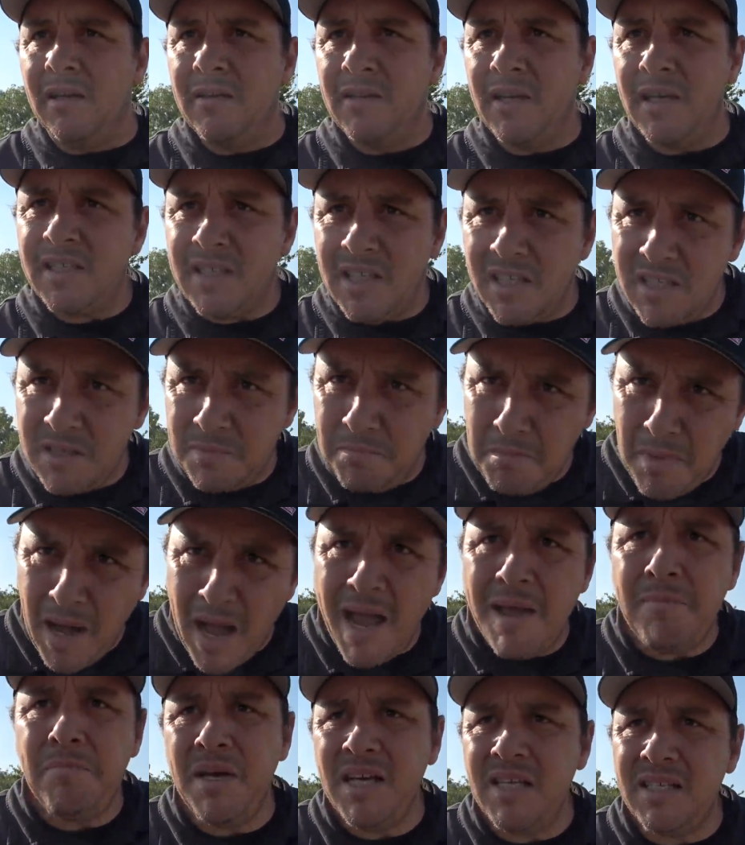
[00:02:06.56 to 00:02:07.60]
fool. I
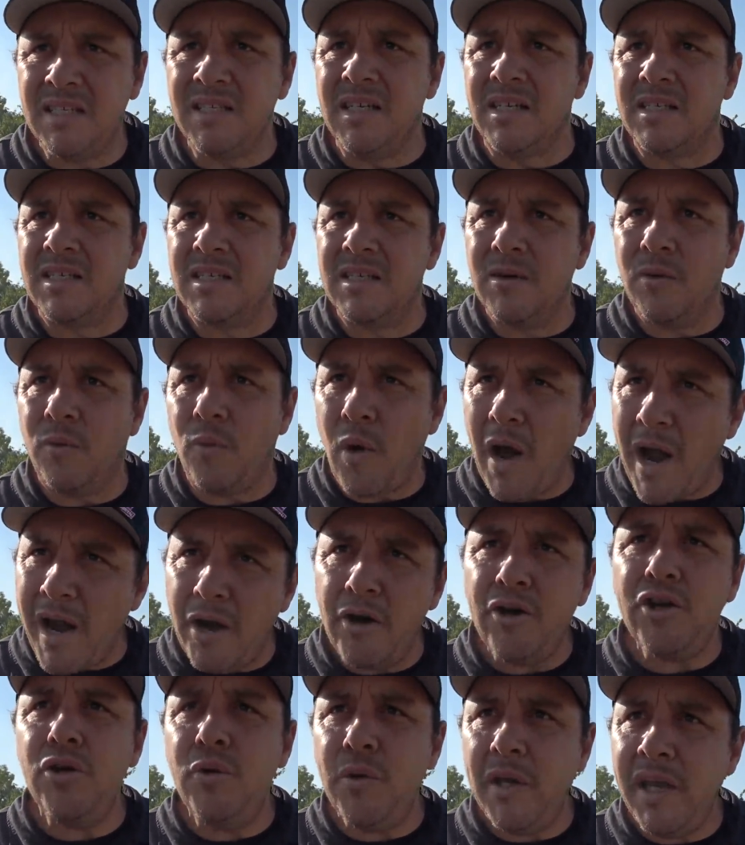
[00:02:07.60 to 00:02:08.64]
don't care, fool. Why are
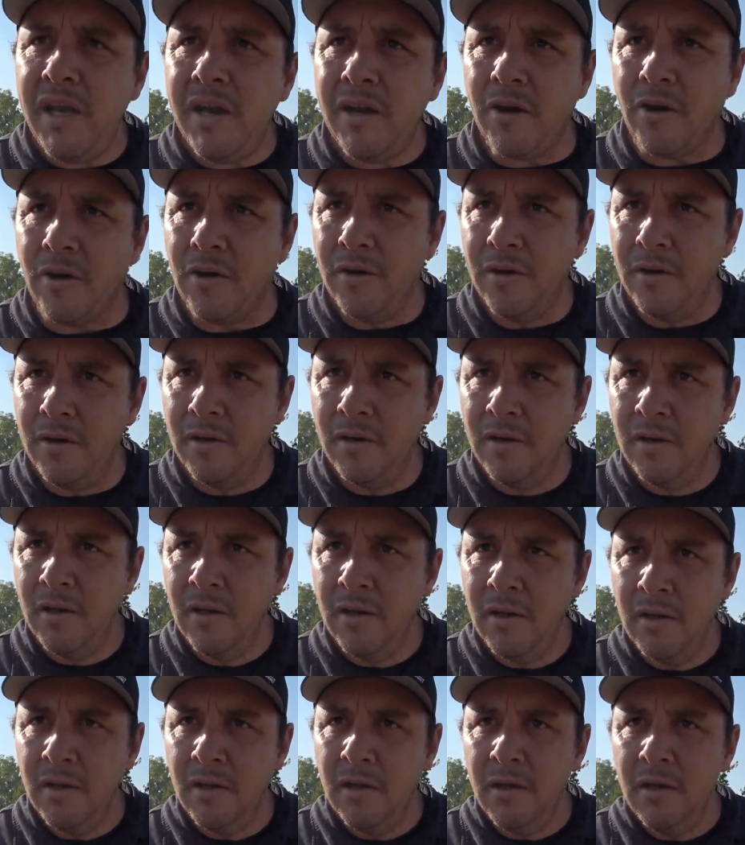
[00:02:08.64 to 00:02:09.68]
you? I'm working on an
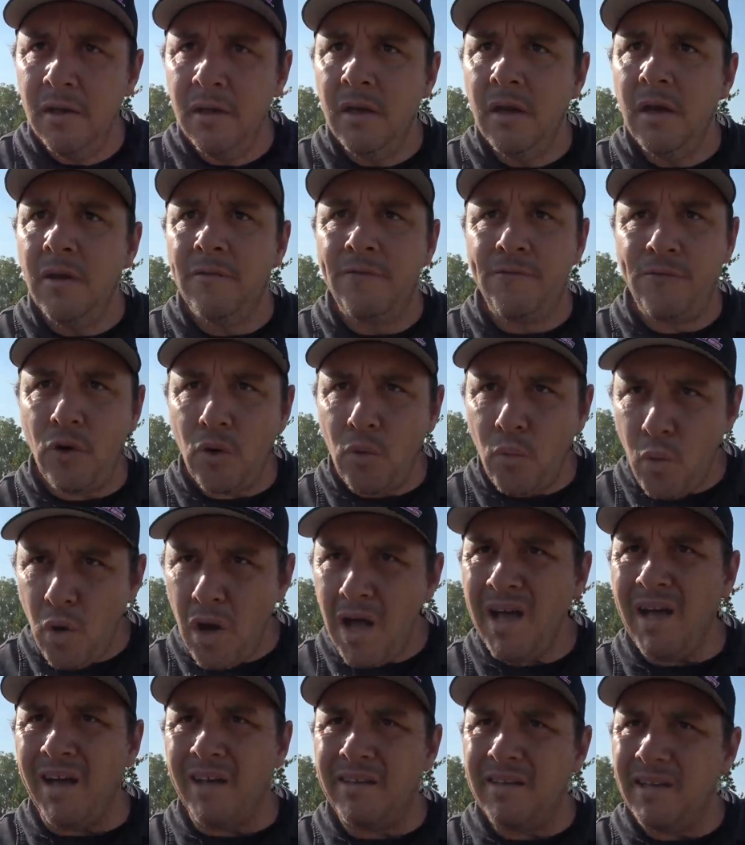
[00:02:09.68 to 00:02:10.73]
investigation. Leave me alone.
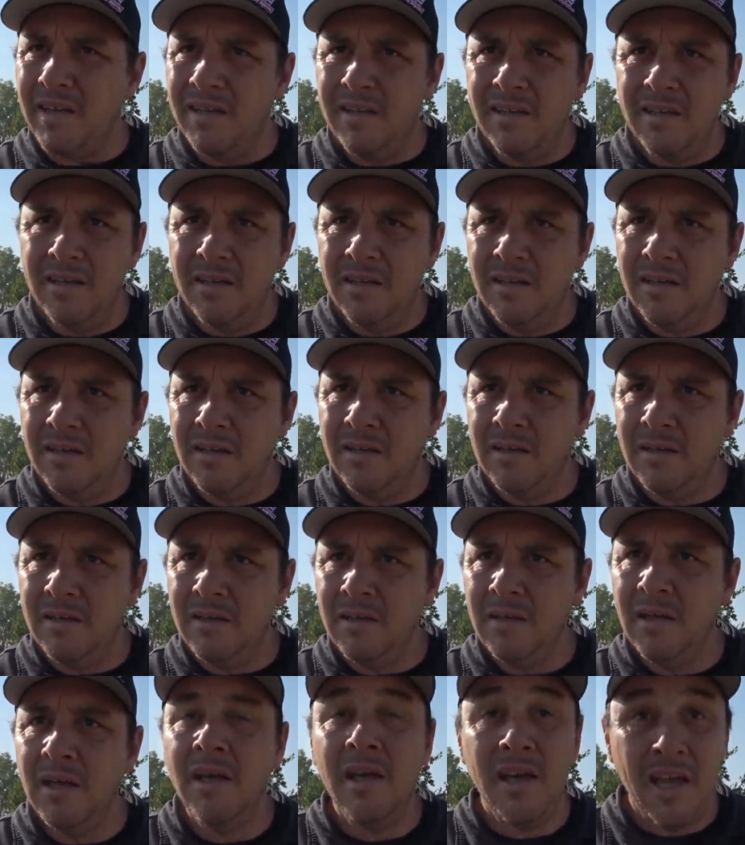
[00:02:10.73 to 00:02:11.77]
What? It's none of your
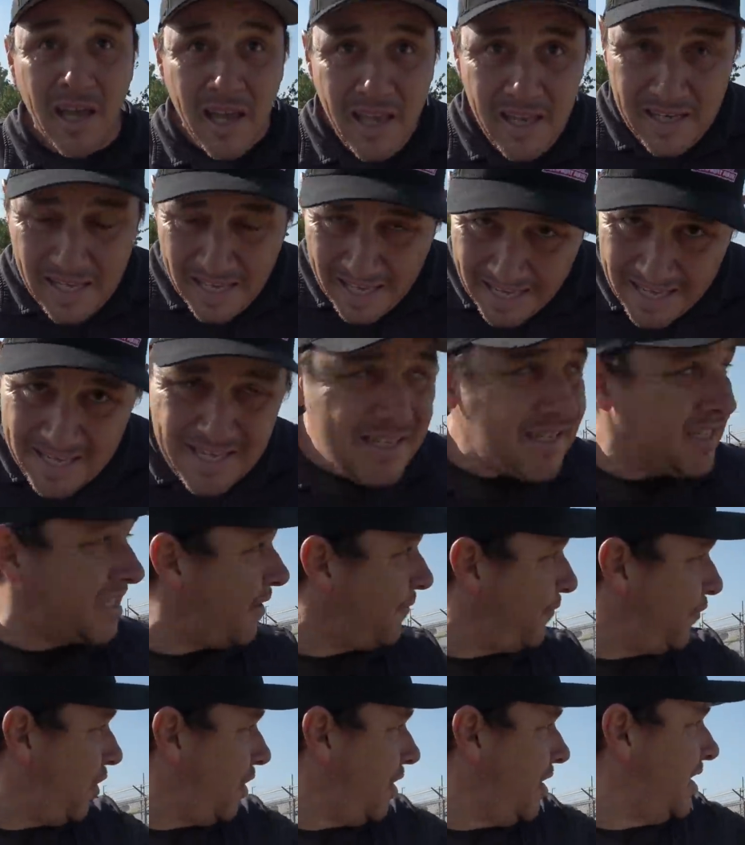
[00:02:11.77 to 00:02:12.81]
business. It is.
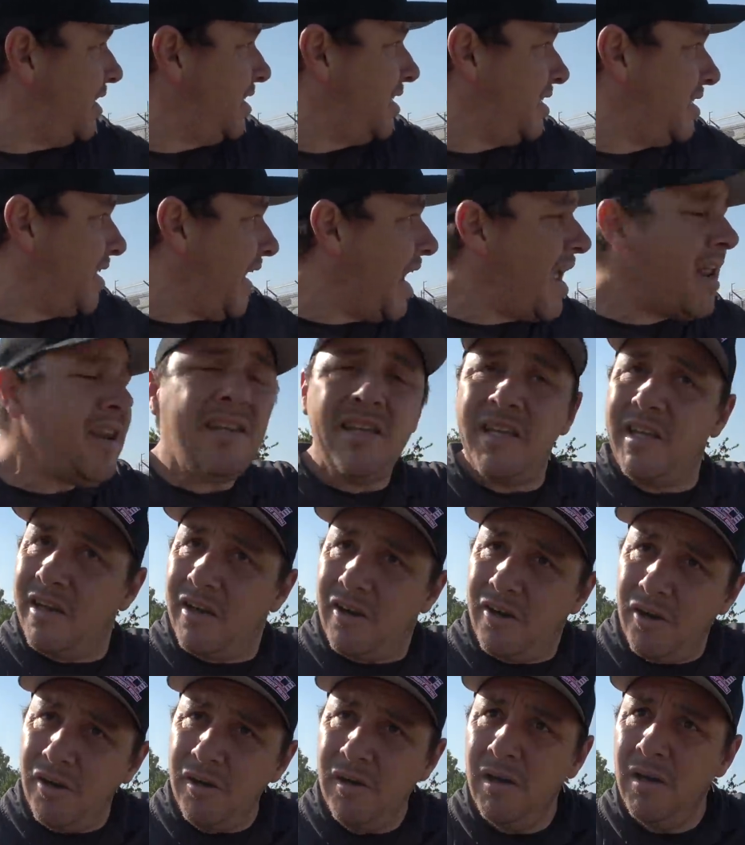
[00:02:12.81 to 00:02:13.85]
If you're gonna stand
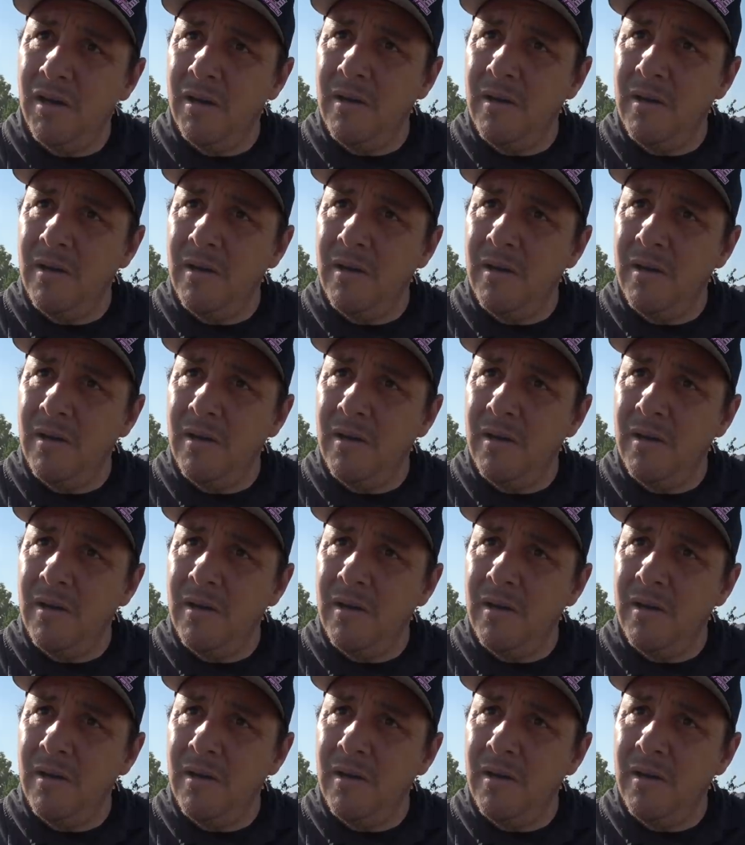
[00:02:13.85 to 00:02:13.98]
here